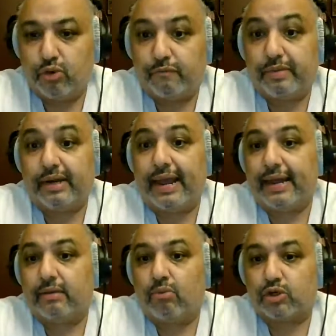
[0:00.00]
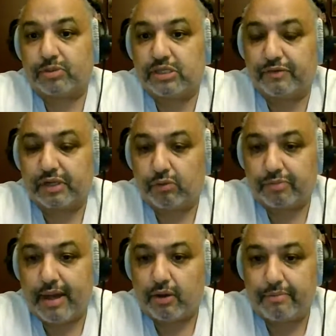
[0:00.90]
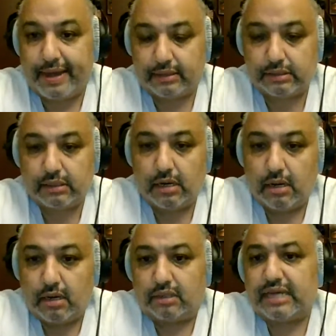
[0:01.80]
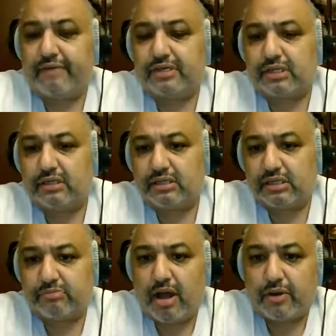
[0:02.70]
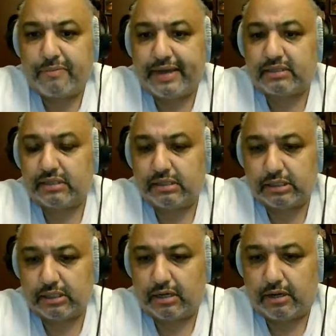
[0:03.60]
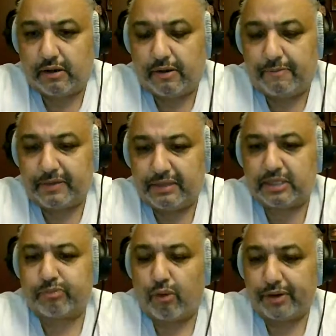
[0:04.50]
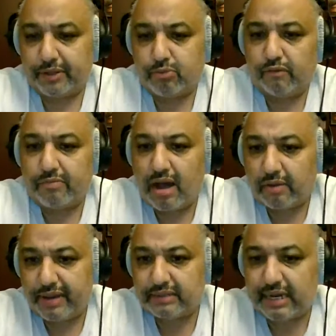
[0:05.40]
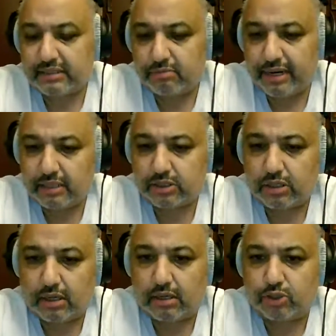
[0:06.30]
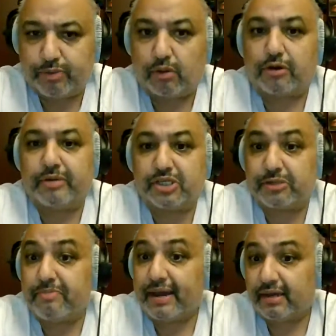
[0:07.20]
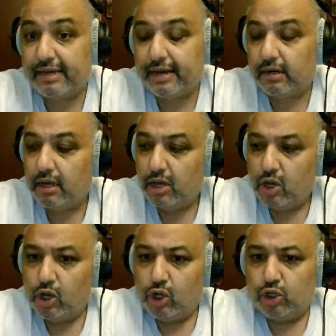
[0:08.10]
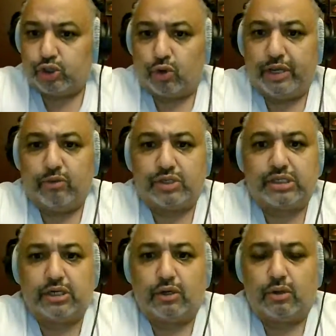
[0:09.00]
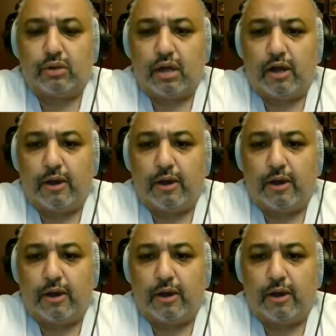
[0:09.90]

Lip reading: movement, and more specifically with Malcolm X. Because obviously this is Malcolm X's, at this point in the movie, Malcolm X hasn't made his pilgrimage to Mecca yet. So he was still